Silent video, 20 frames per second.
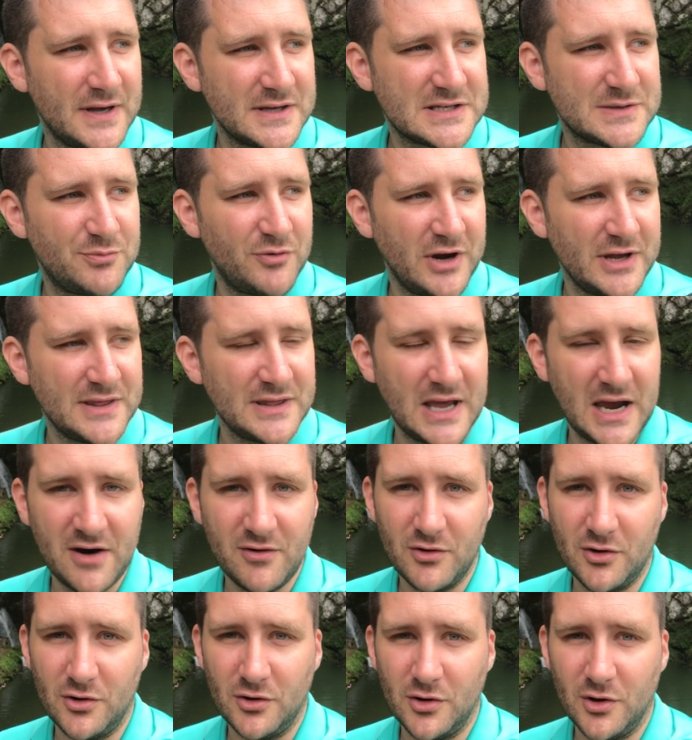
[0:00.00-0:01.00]
spring there,
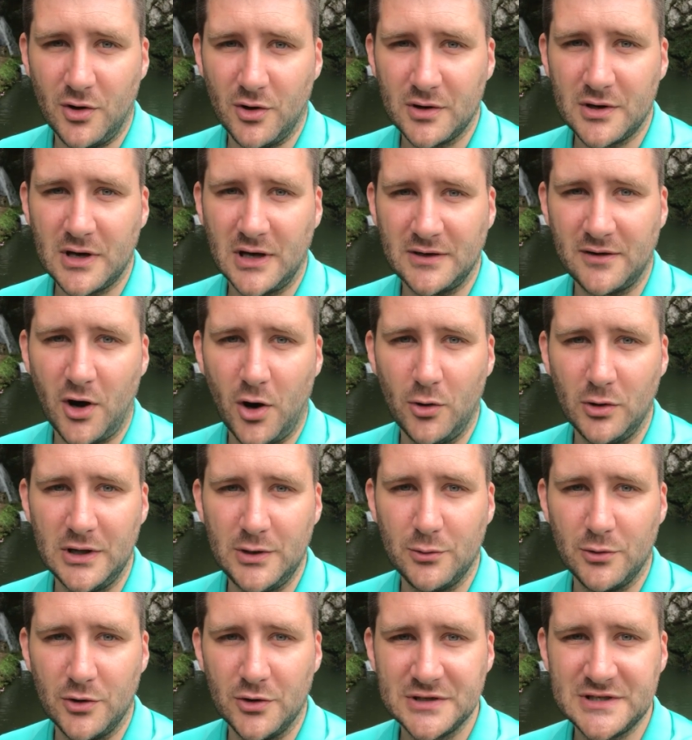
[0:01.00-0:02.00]
or kind of
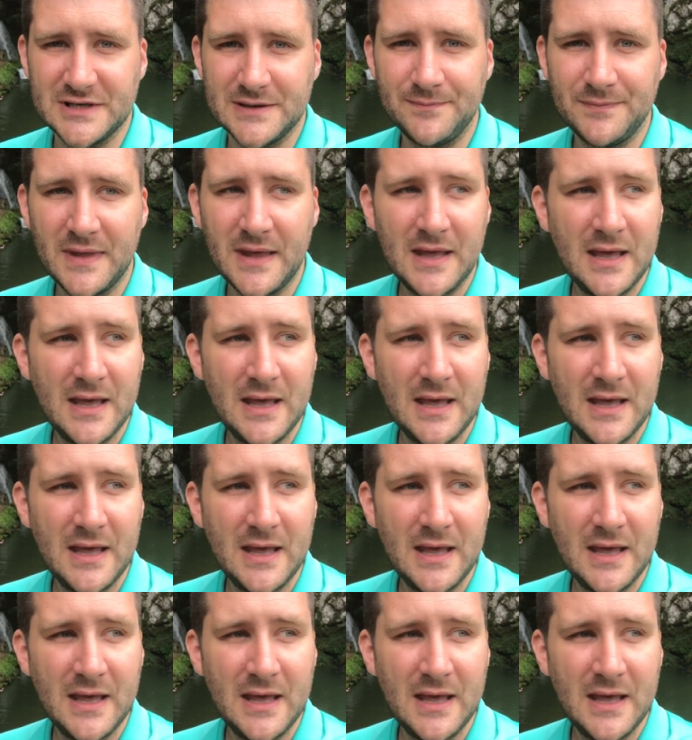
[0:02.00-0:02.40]
holy water.